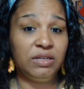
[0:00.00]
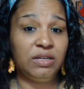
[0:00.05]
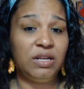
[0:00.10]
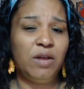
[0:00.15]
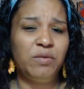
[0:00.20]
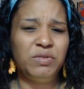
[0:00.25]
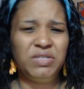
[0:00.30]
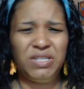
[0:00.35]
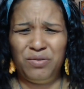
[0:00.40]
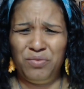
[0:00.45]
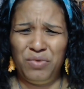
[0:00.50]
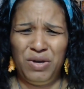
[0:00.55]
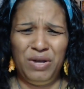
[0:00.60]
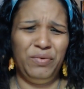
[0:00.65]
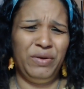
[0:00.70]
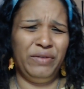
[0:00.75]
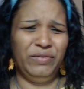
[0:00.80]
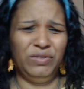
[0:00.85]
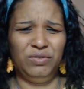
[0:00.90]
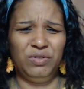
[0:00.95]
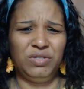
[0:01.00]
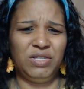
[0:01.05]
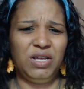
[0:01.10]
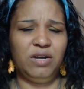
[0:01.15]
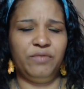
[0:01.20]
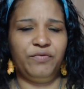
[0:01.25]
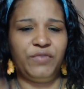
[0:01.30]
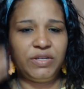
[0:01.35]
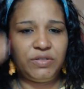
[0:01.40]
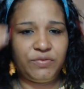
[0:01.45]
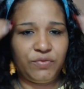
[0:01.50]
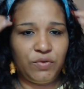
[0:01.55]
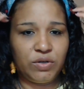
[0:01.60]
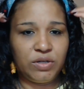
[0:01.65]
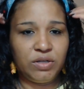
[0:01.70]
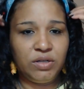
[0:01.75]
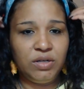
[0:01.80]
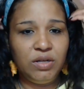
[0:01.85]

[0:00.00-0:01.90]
And I was like, why do we have to do sacrifice for?